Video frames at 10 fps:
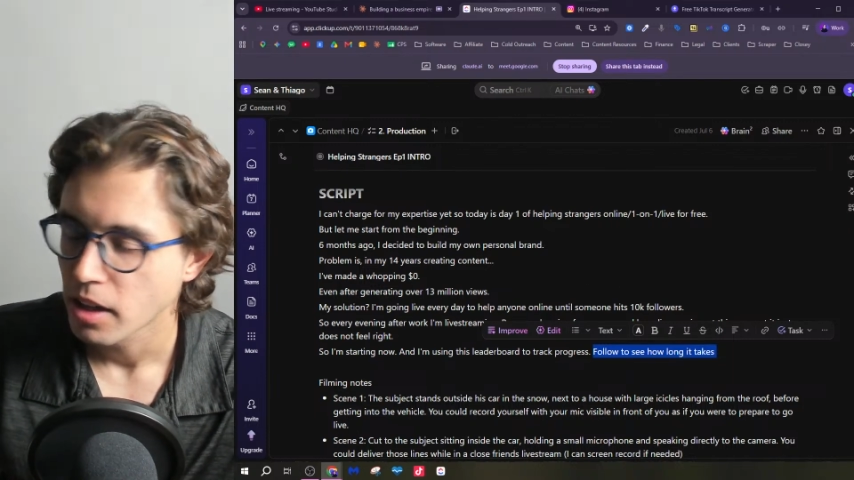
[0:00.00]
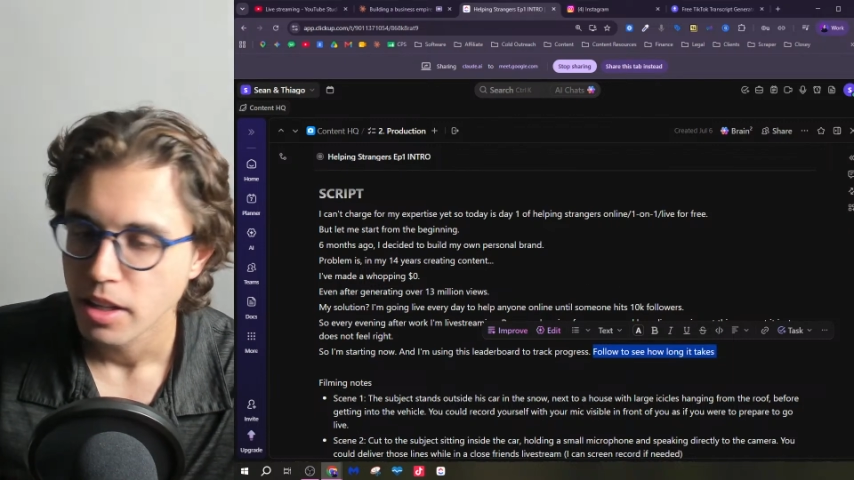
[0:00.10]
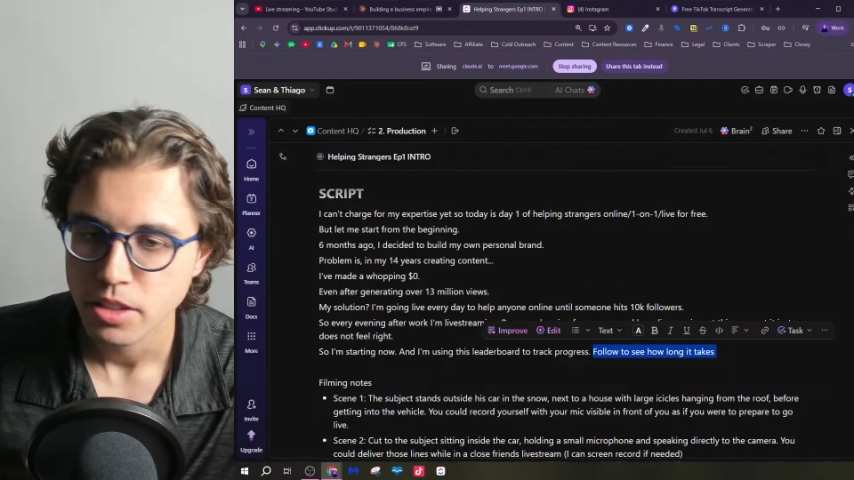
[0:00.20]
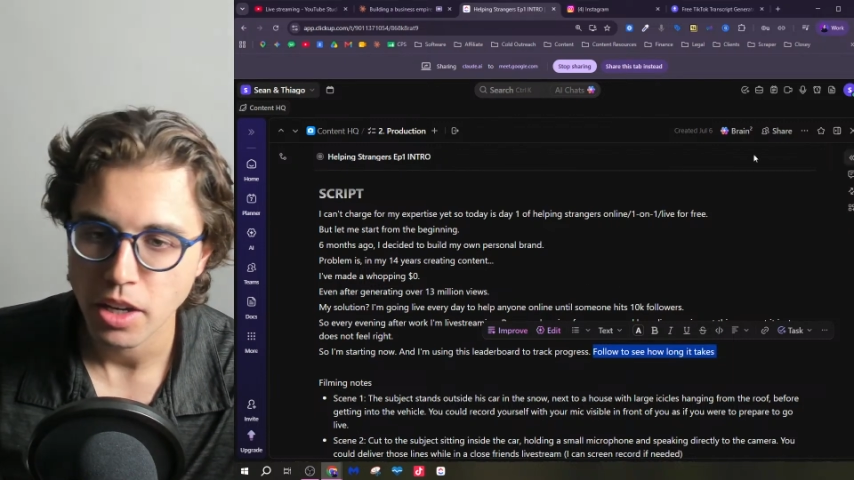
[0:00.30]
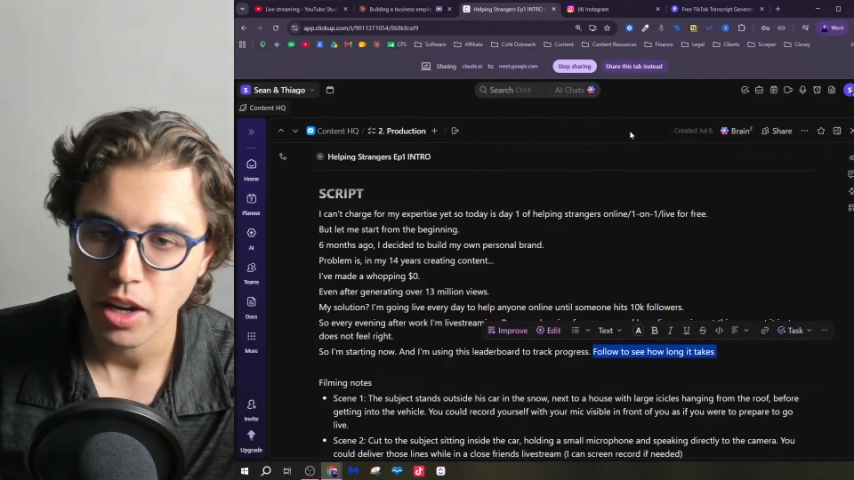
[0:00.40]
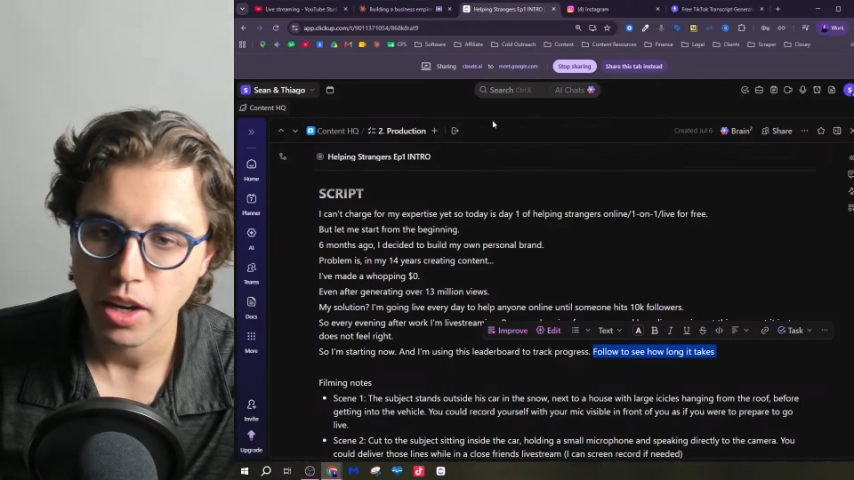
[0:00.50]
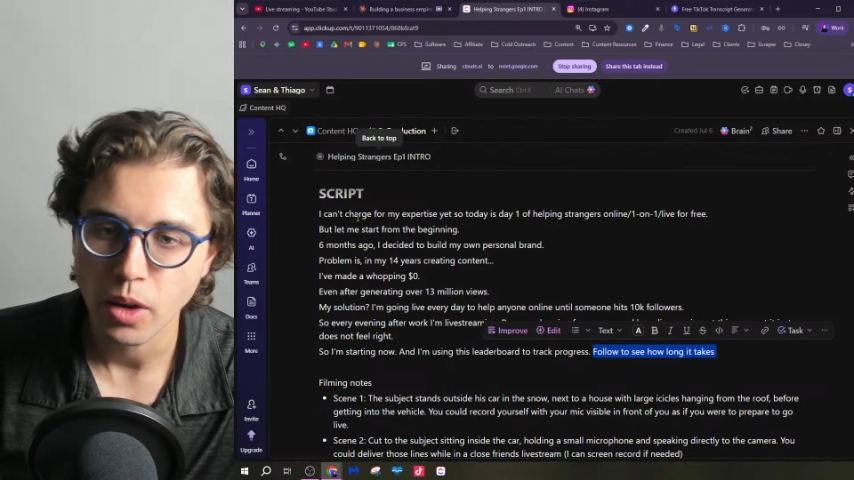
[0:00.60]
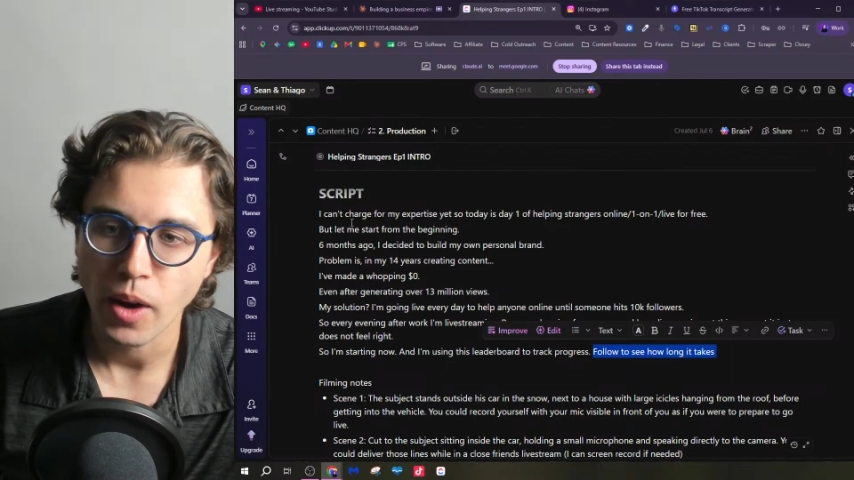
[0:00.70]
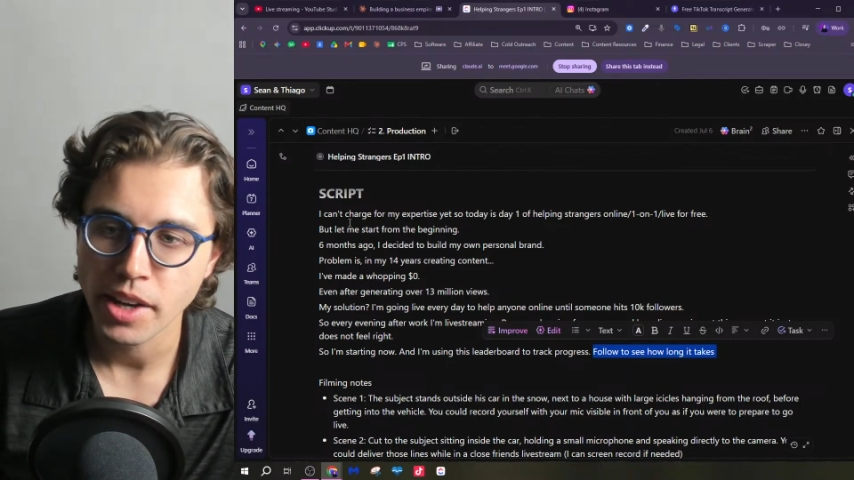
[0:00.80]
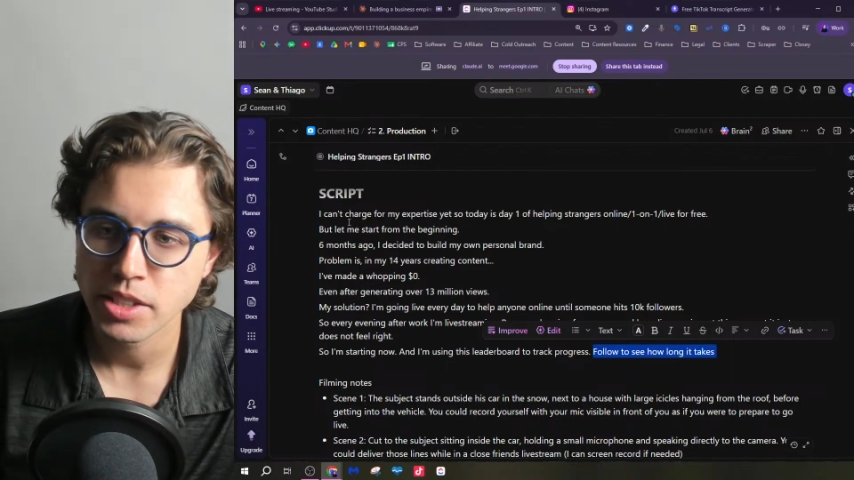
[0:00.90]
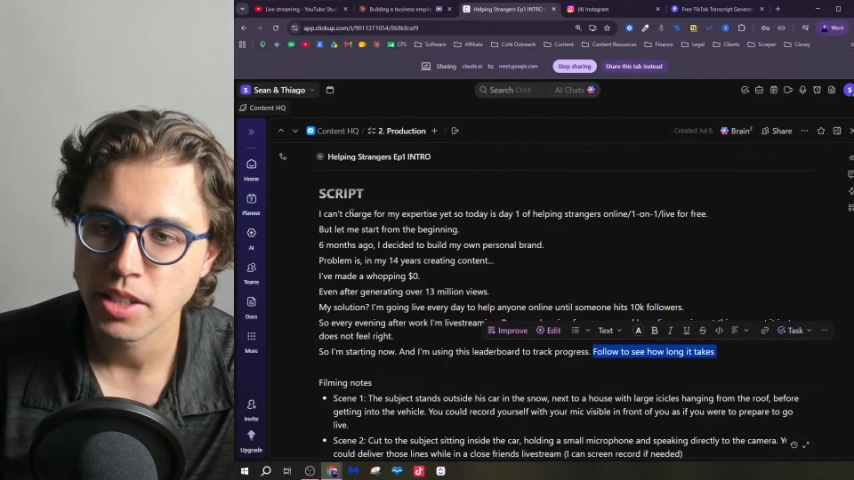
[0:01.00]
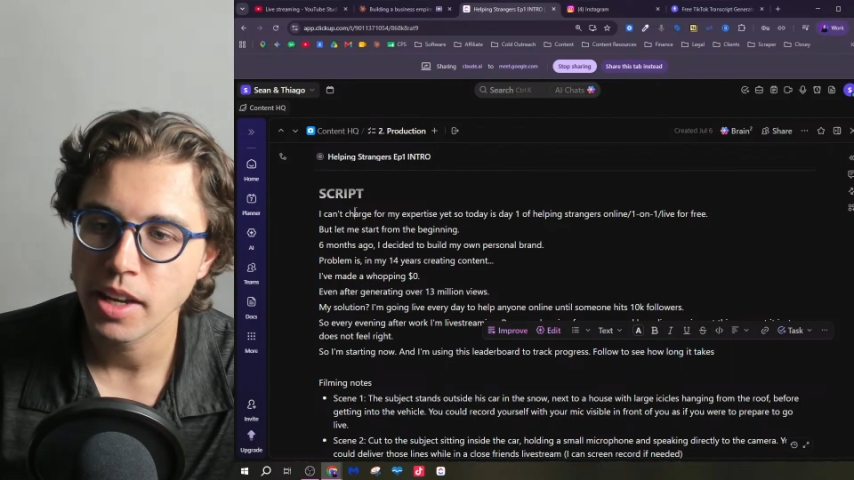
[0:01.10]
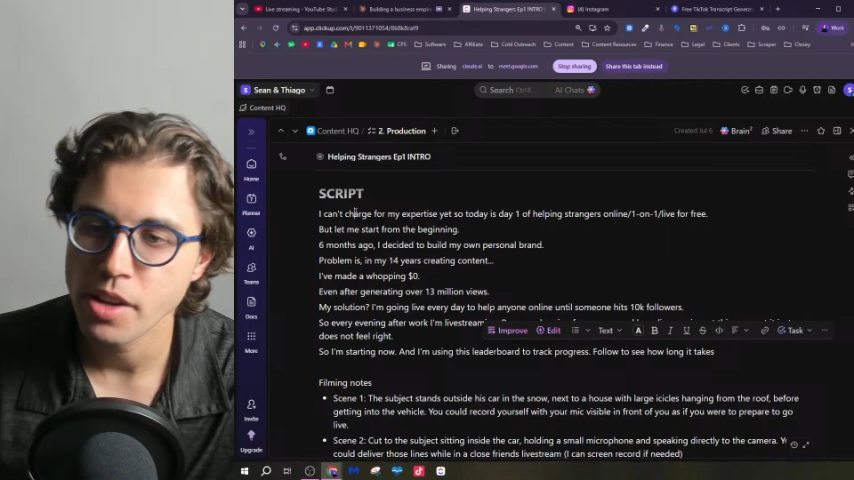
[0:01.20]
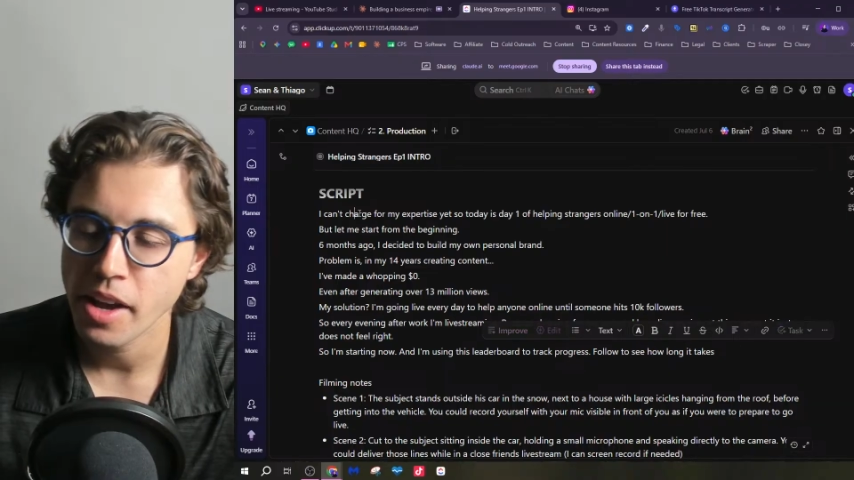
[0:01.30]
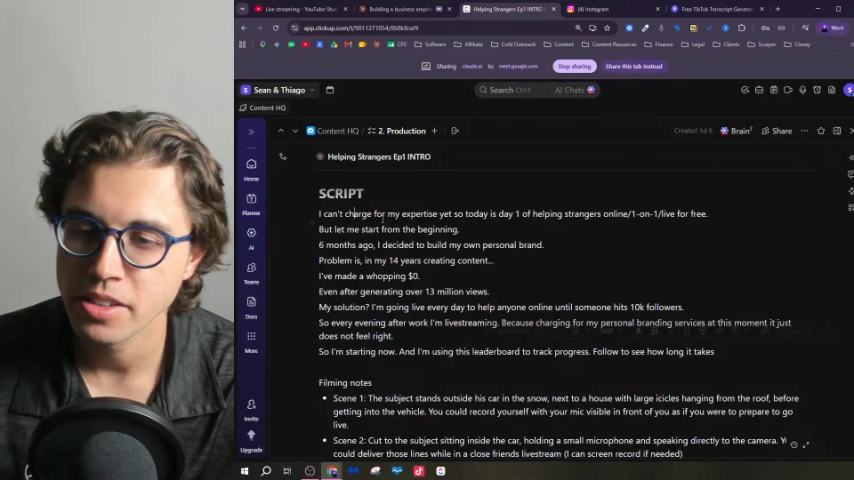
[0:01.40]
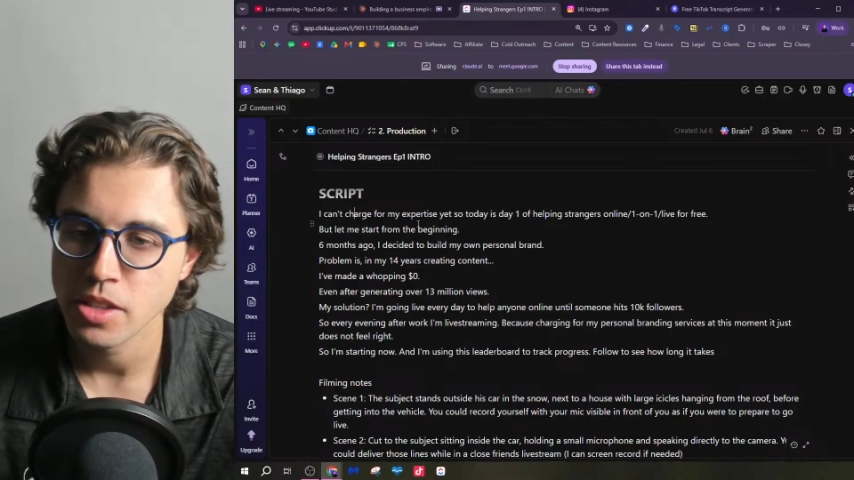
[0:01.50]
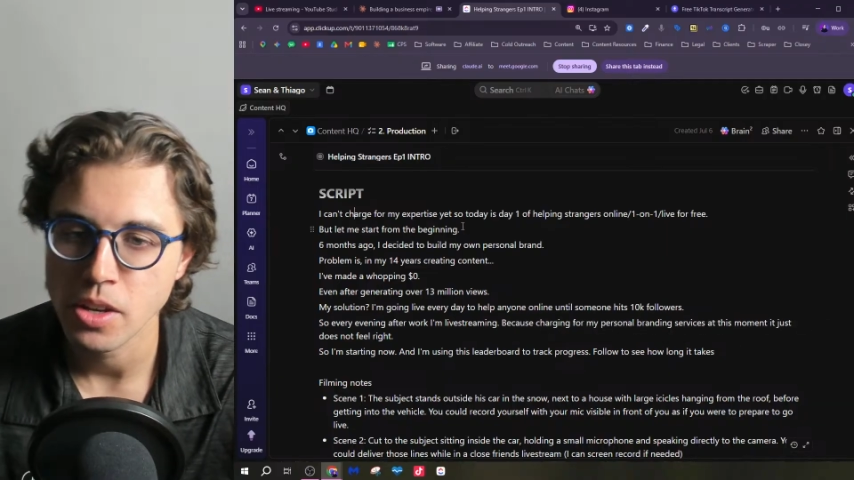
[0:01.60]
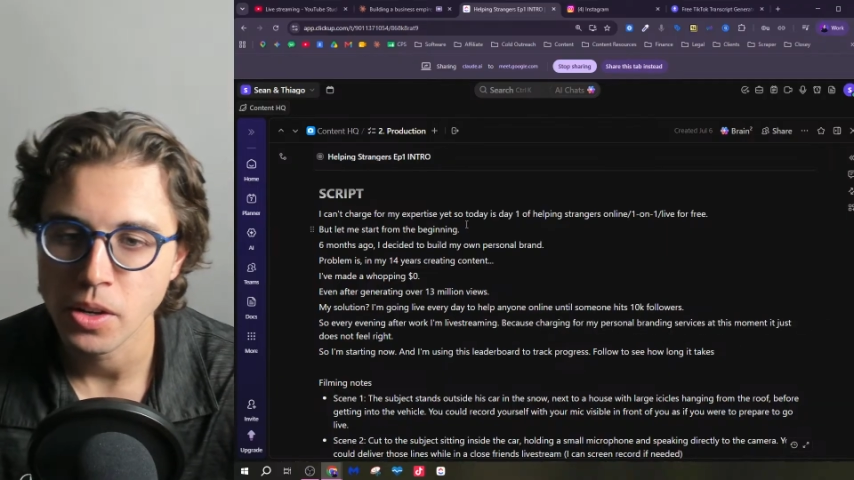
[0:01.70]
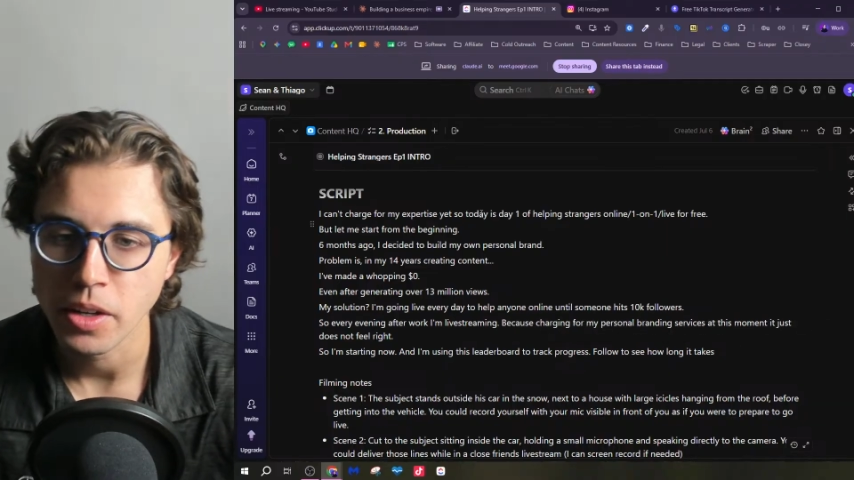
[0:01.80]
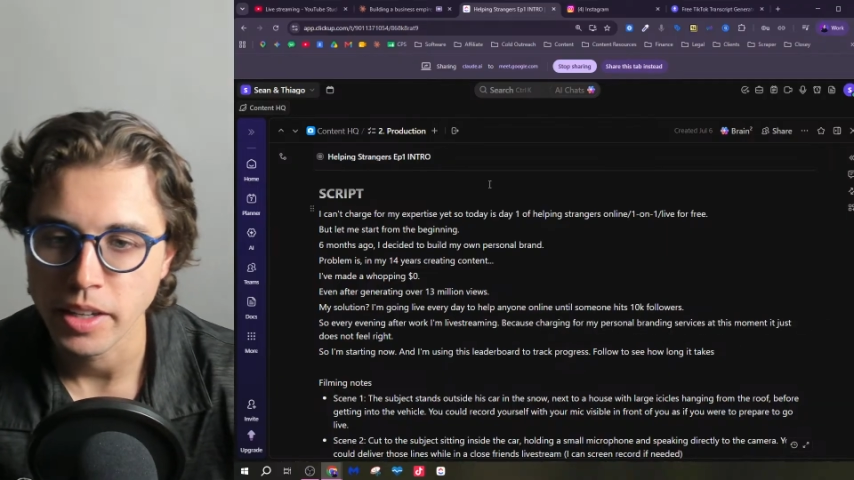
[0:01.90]
Tiago, I said as the
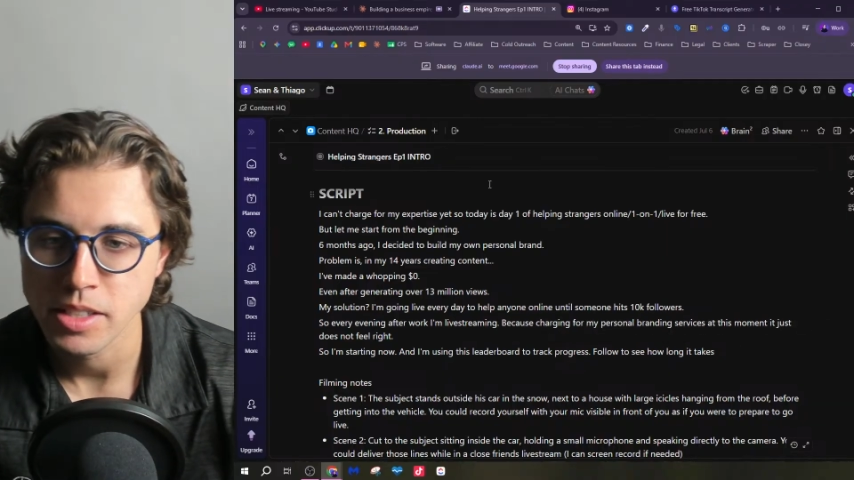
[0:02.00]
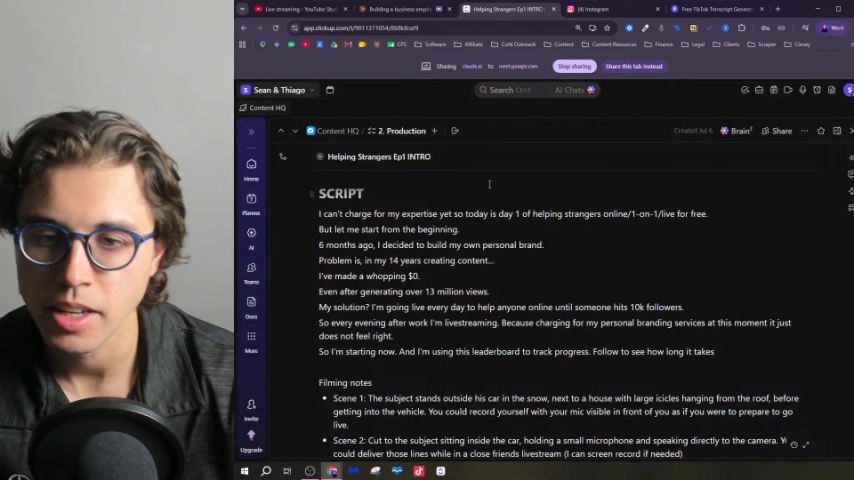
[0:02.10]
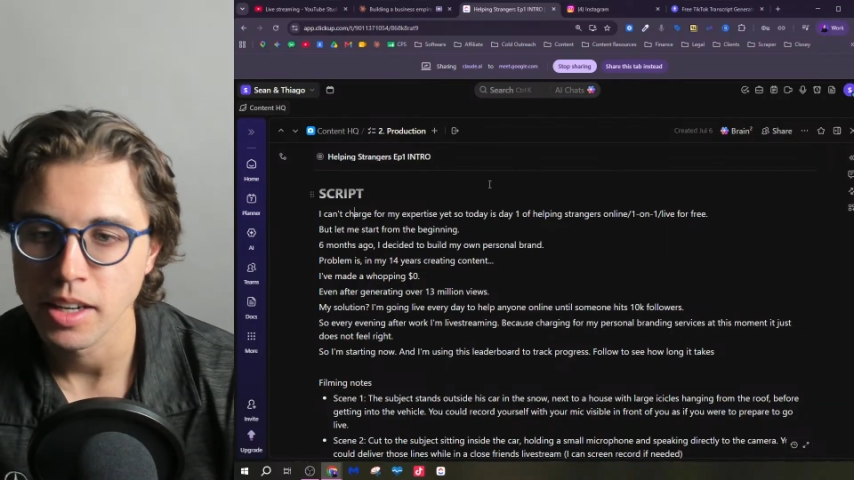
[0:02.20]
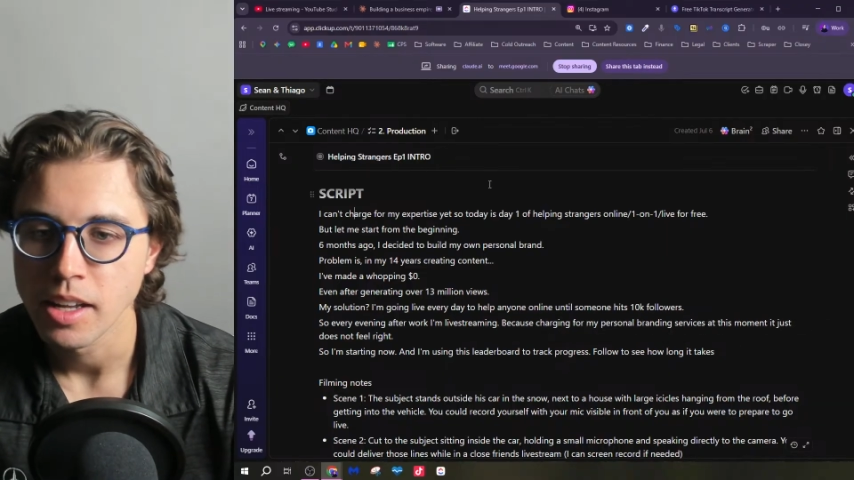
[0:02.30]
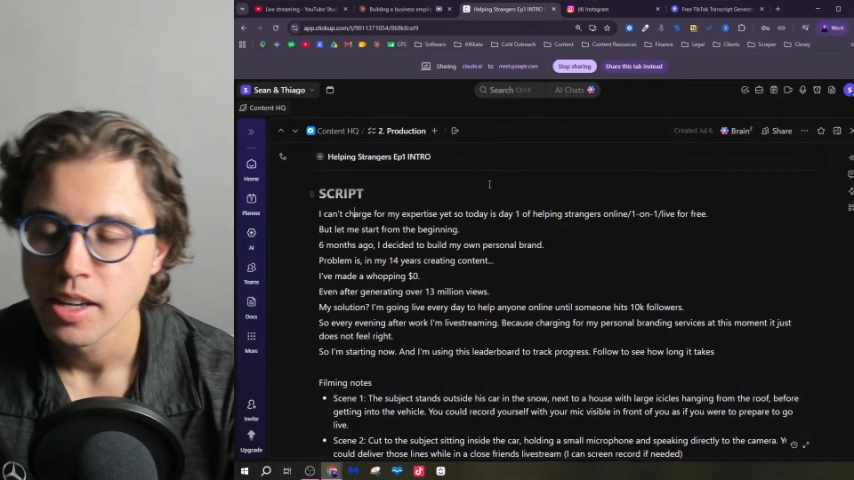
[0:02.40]
hook, I said,